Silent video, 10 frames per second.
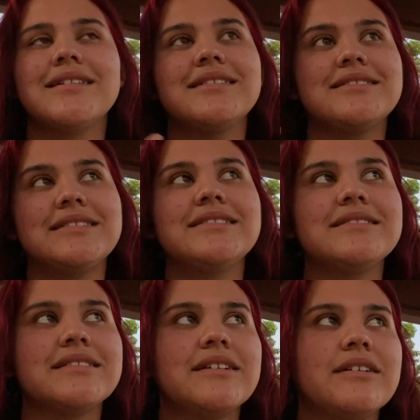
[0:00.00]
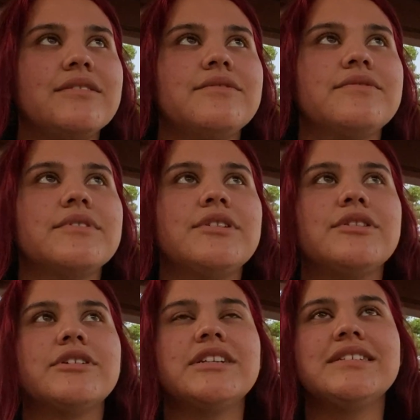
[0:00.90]
the season of
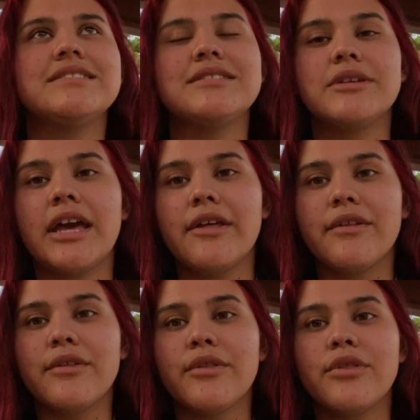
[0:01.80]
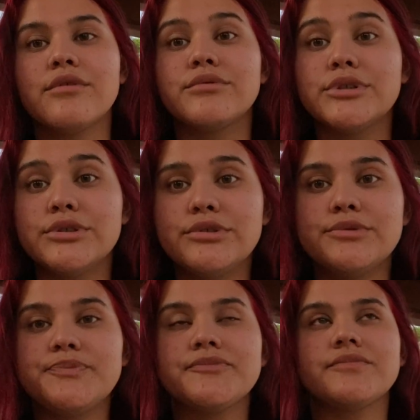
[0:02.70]
learning to get through